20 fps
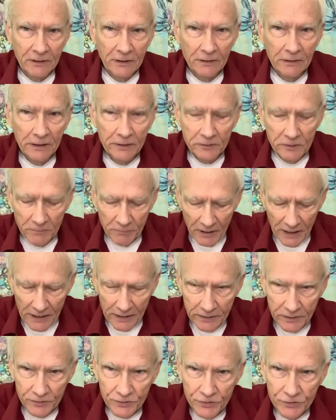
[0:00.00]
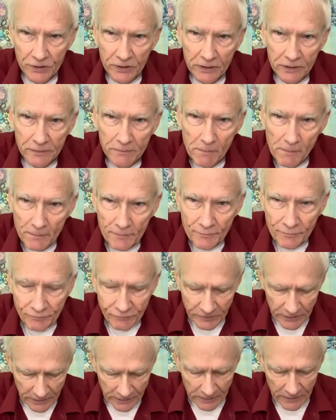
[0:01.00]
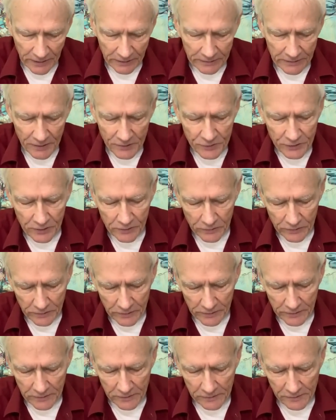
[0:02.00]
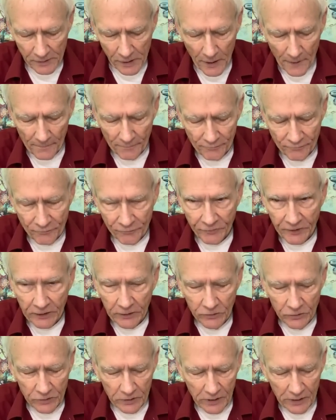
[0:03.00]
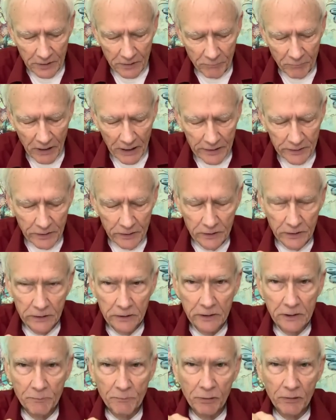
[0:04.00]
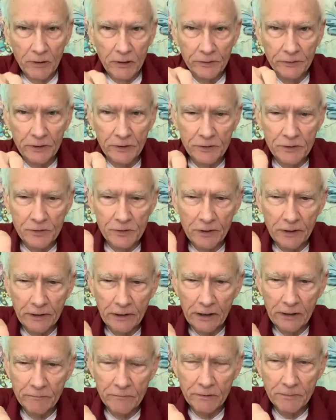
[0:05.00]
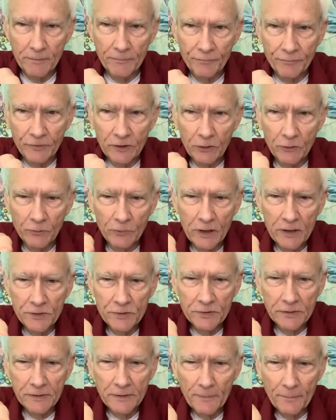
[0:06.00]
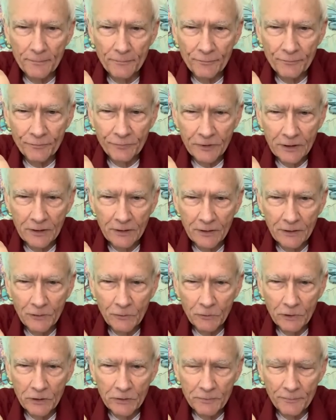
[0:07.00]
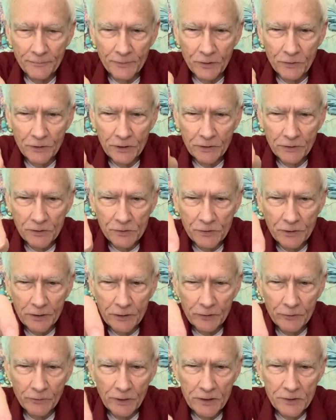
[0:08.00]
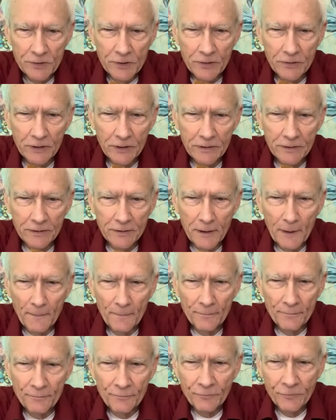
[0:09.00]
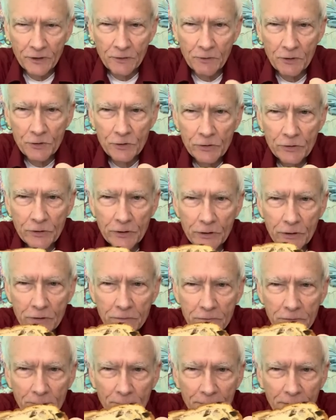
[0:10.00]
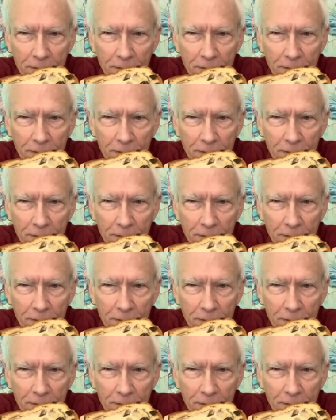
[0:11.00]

Like the package said, and like I said earlier, you can't bite into any part that does not have a raisin. Well, you think there's not a raisin there, and turn it over,